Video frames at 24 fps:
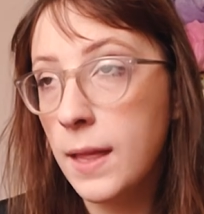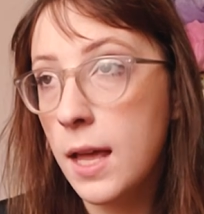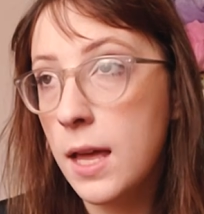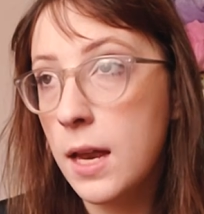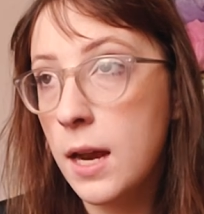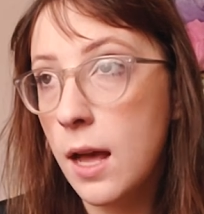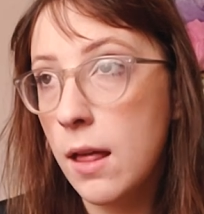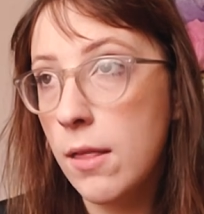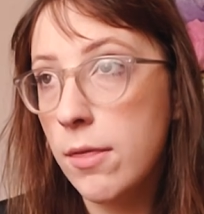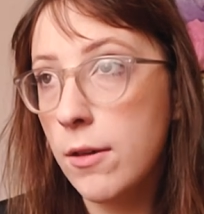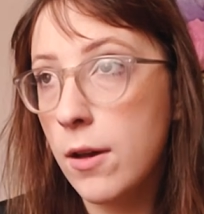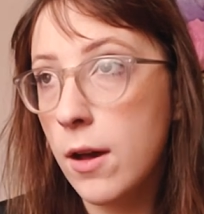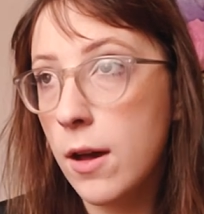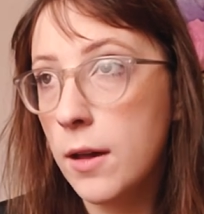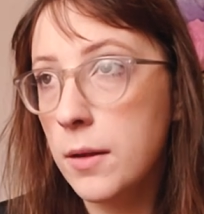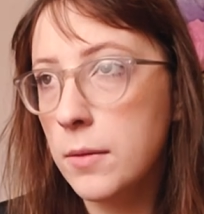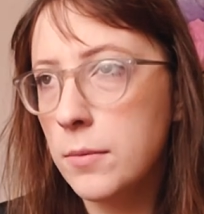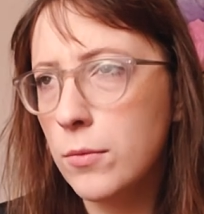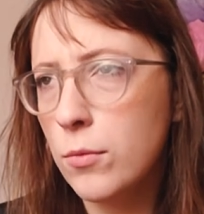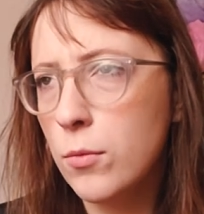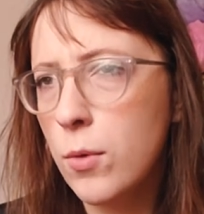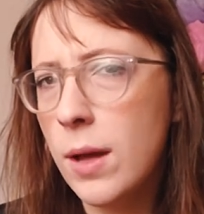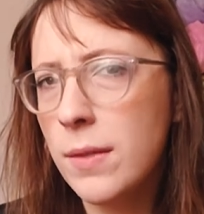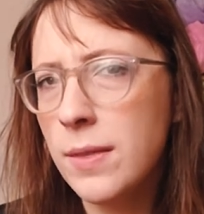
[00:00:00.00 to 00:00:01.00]
and I
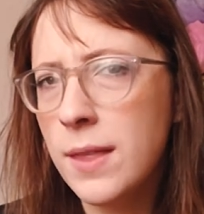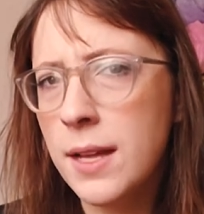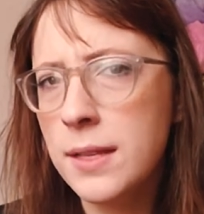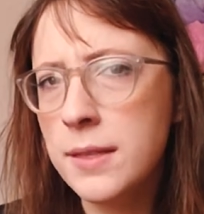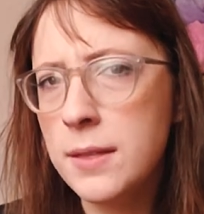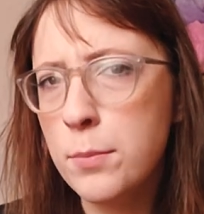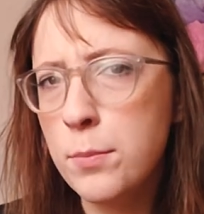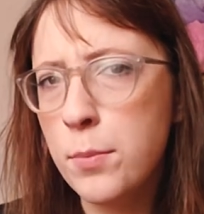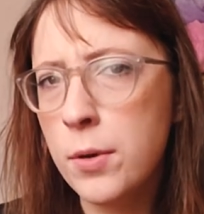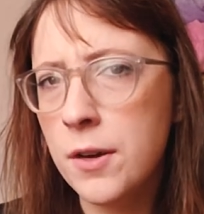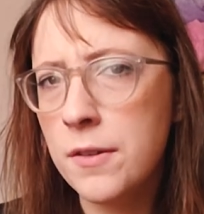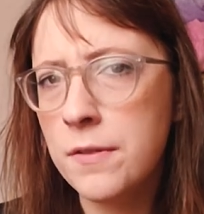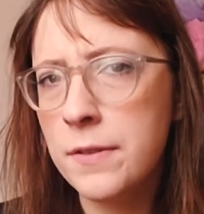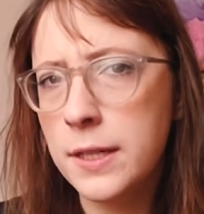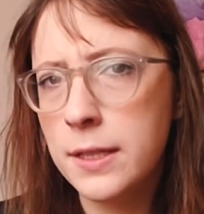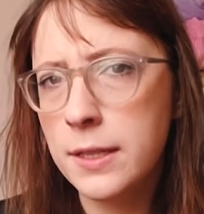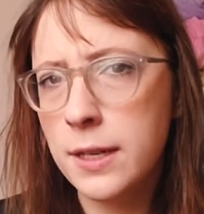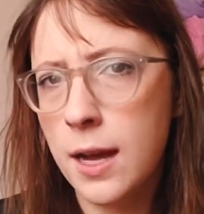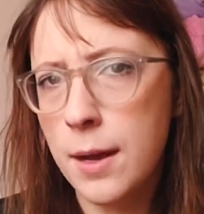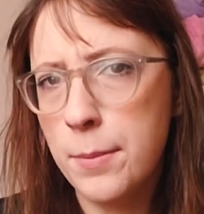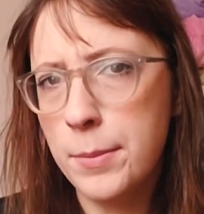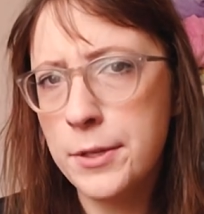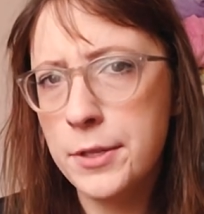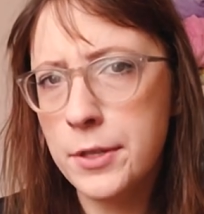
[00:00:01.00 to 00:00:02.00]
thought, wow, that's a perfect
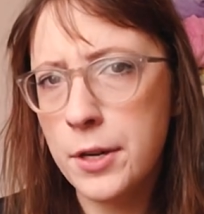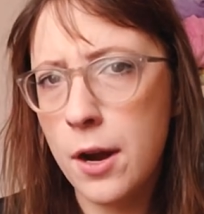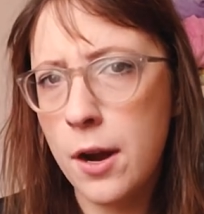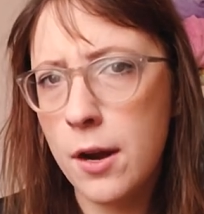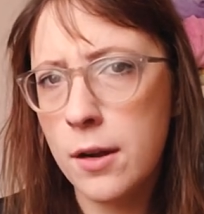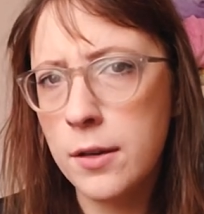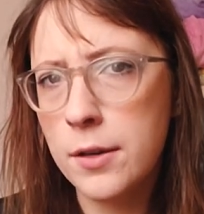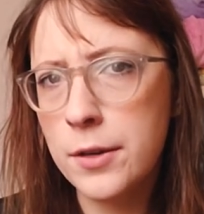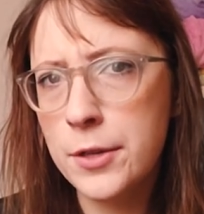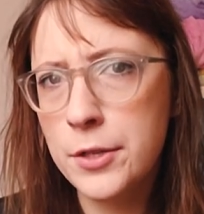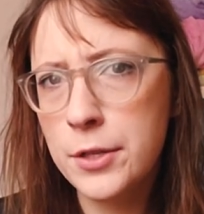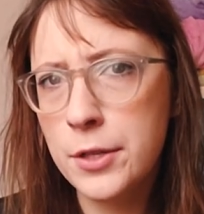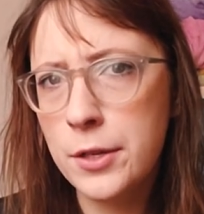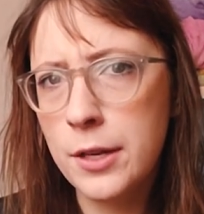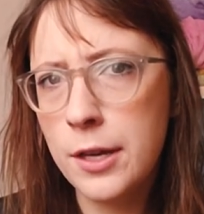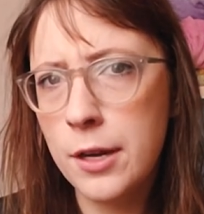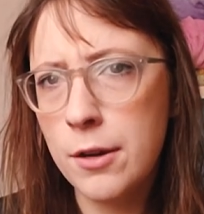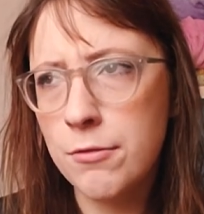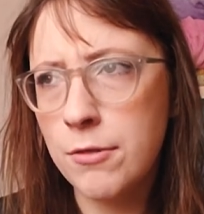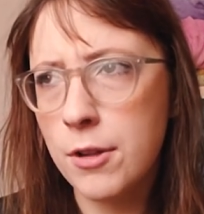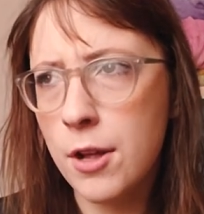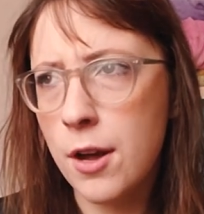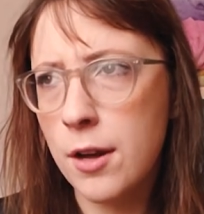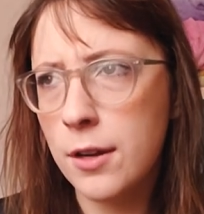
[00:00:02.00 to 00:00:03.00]
time to start a
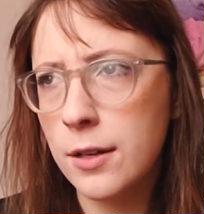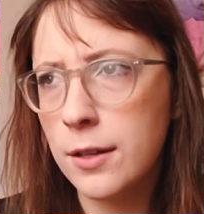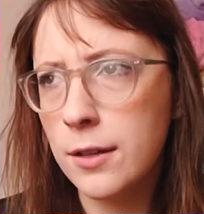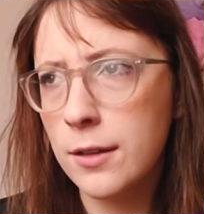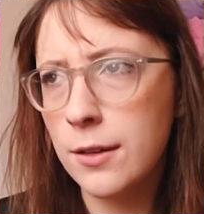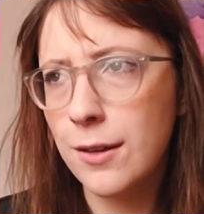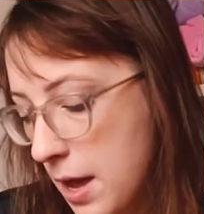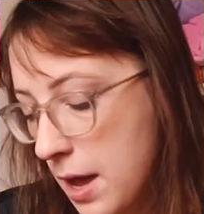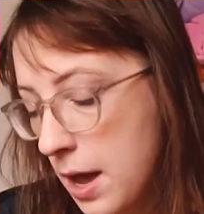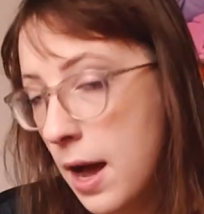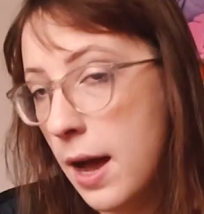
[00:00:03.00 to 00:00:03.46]
studio vlog.